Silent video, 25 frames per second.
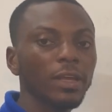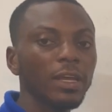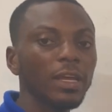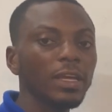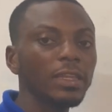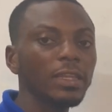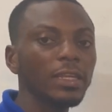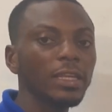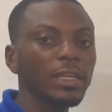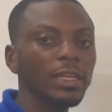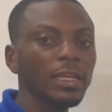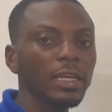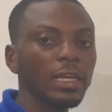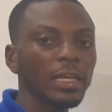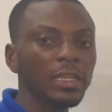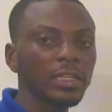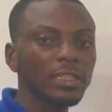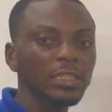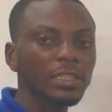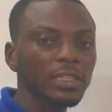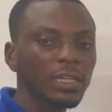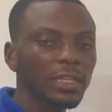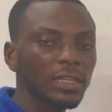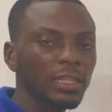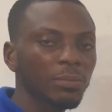any
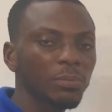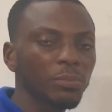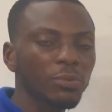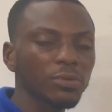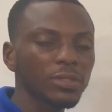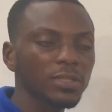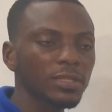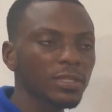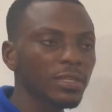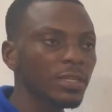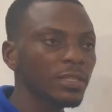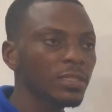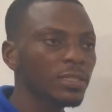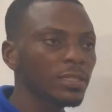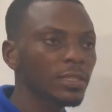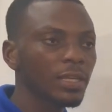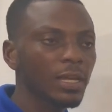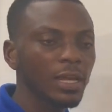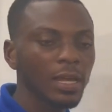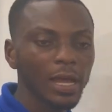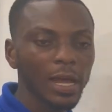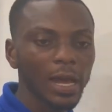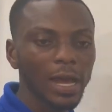initial deposits